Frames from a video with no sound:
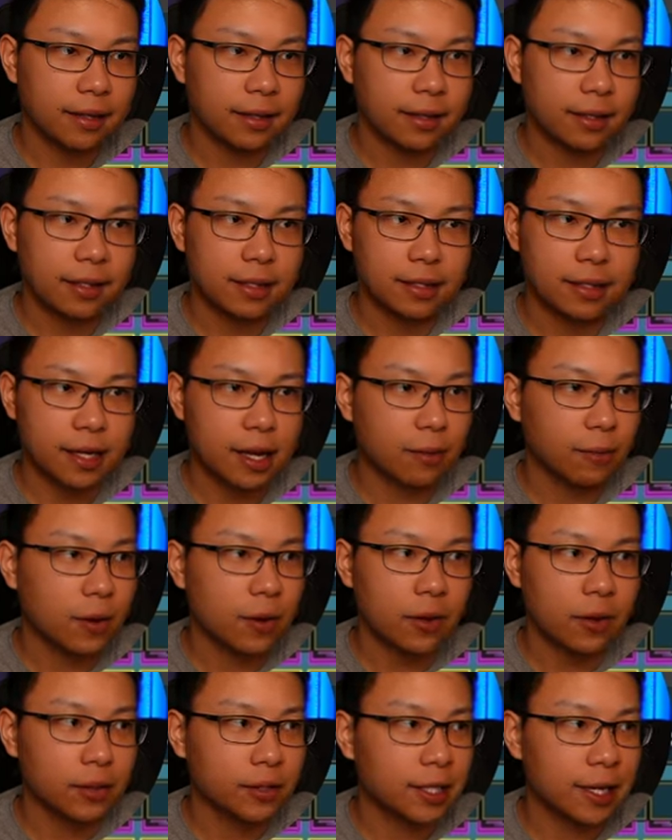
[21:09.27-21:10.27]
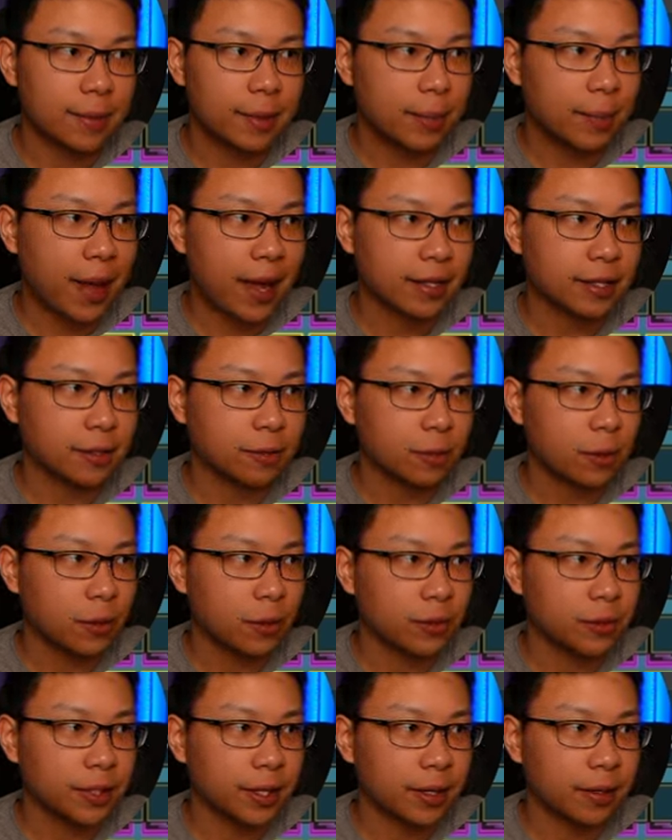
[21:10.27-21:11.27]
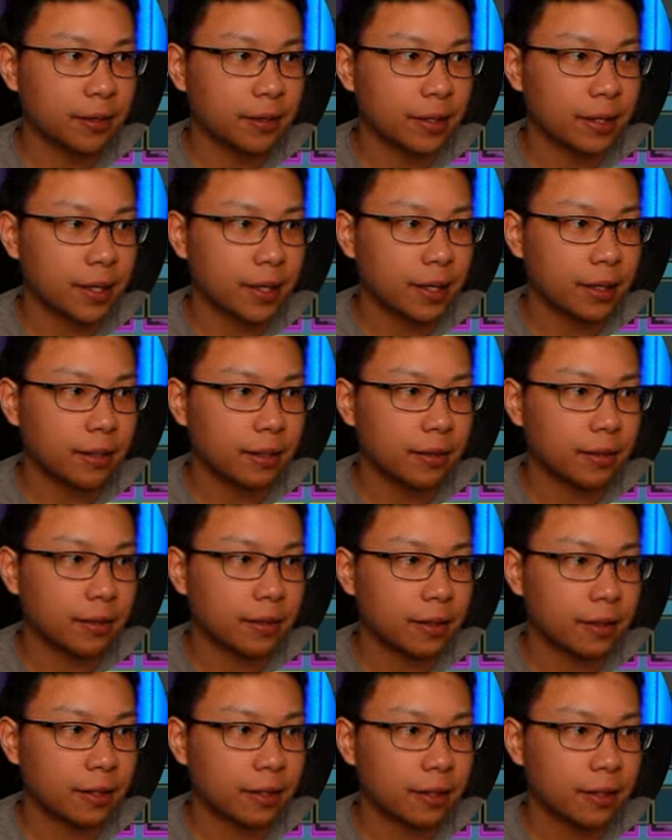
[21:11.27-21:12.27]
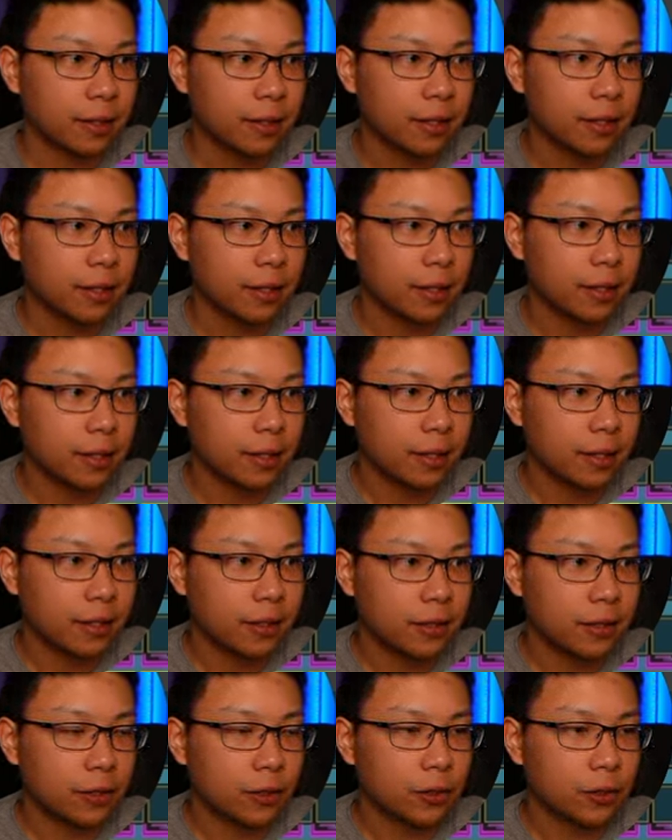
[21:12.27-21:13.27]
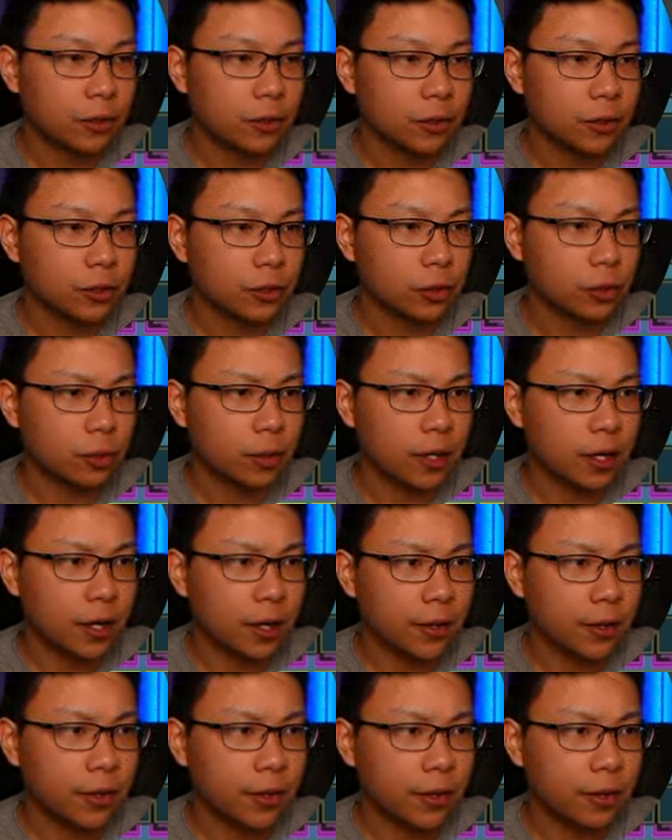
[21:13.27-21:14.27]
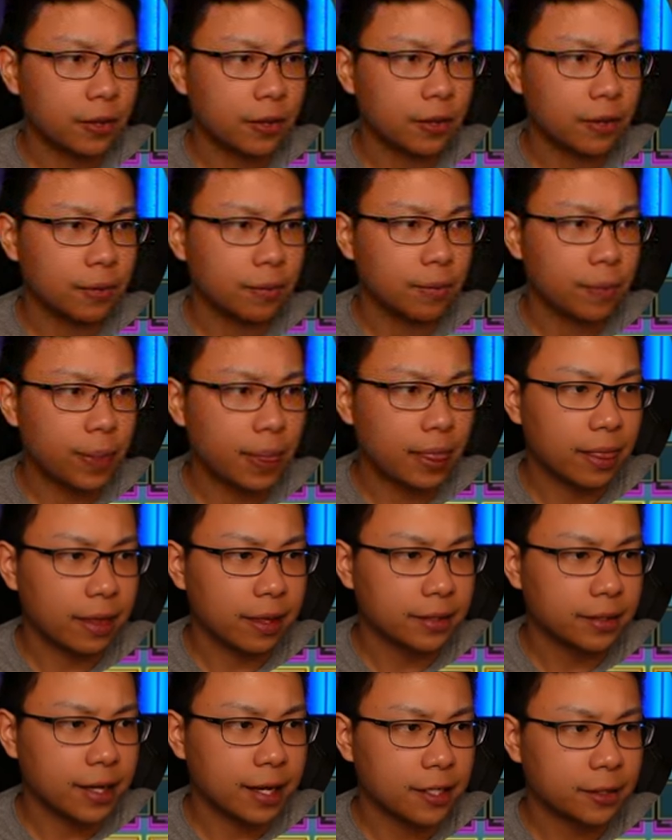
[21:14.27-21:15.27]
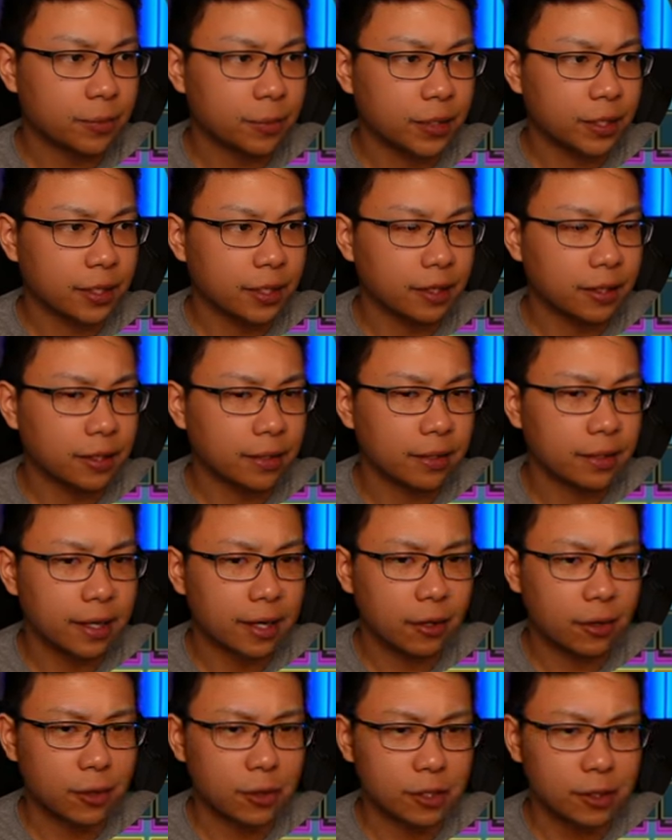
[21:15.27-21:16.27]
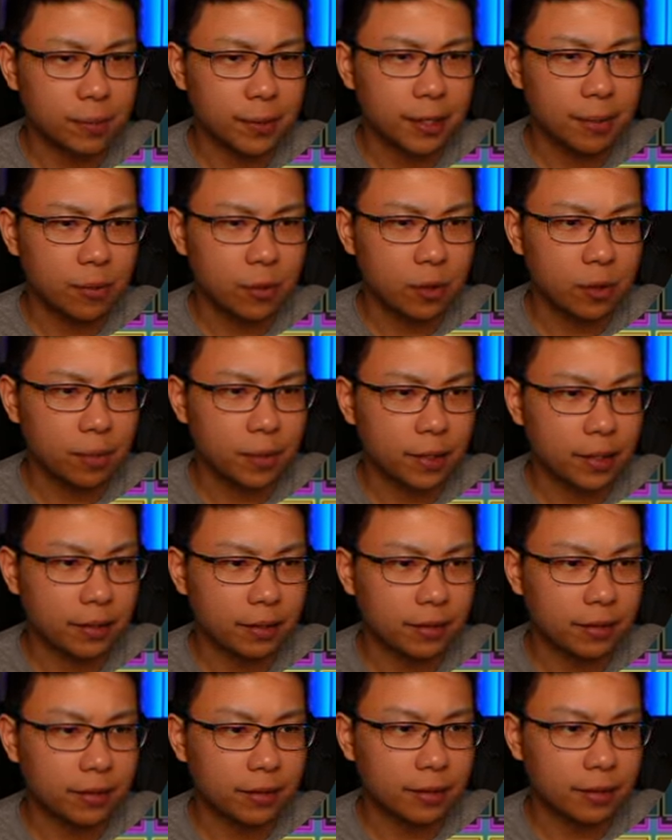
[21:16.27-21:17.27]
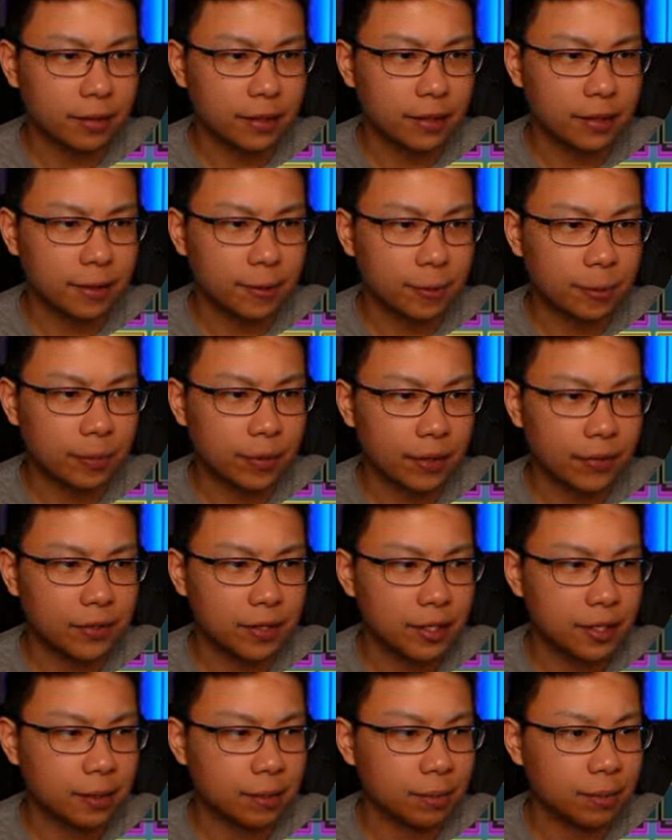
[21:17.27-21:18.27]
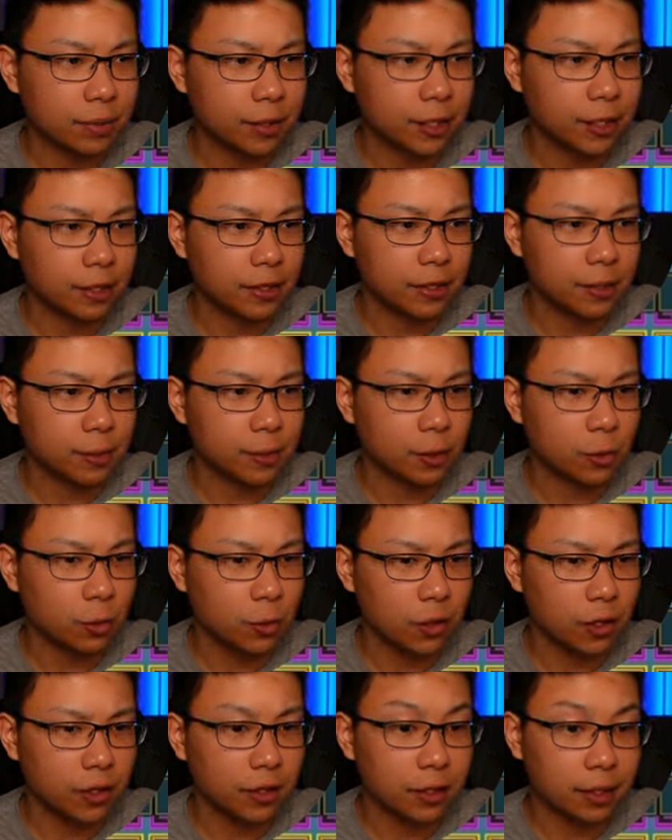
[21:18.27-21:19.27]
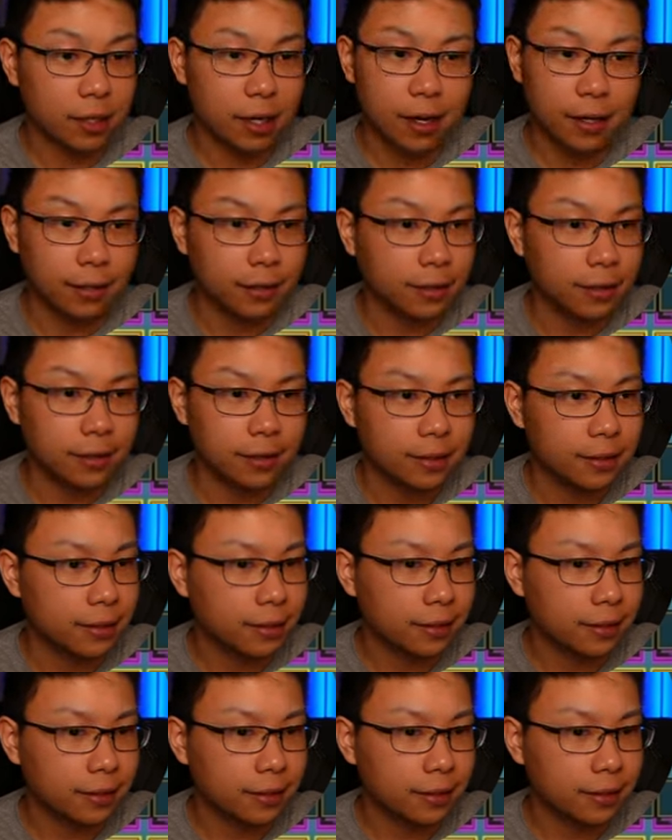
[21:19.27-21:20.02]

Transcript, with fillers: He's got Rotos. I'll be maxing Rotos out. Angar. Truoth. This guy's pretty good. I don't use him anymore, but um, I've seen him putting in some good work. Yannicka.